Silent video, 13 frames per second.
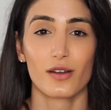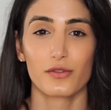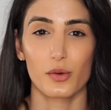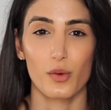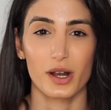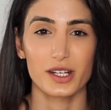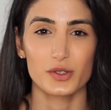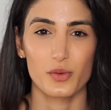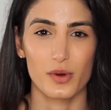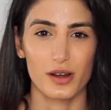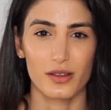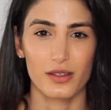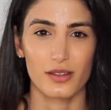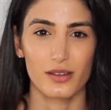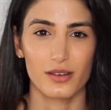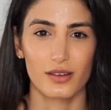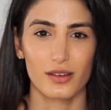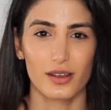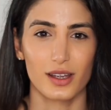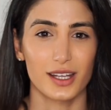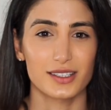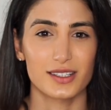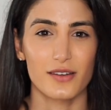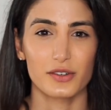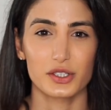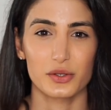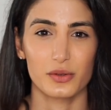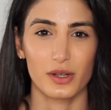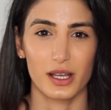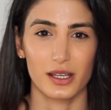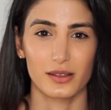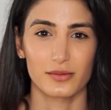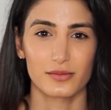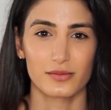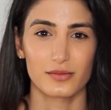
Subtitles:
For what it's worth, it's never too late,